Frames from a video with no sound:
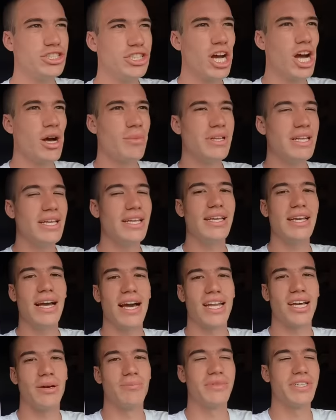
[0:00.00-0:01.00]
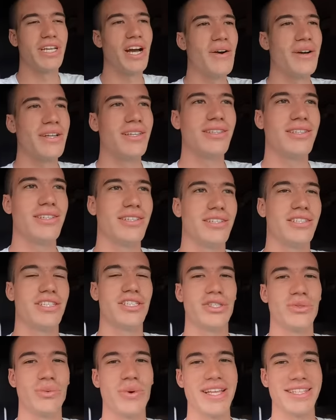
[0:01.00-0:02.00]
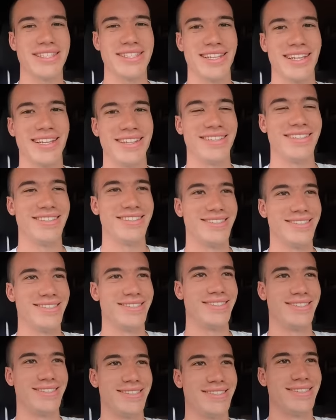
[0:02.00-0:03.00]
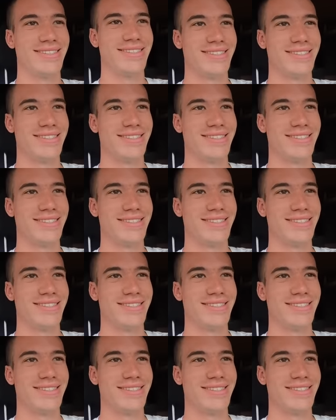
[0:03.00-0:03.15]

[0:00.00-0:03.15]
Germany and I'm going to Switzerland.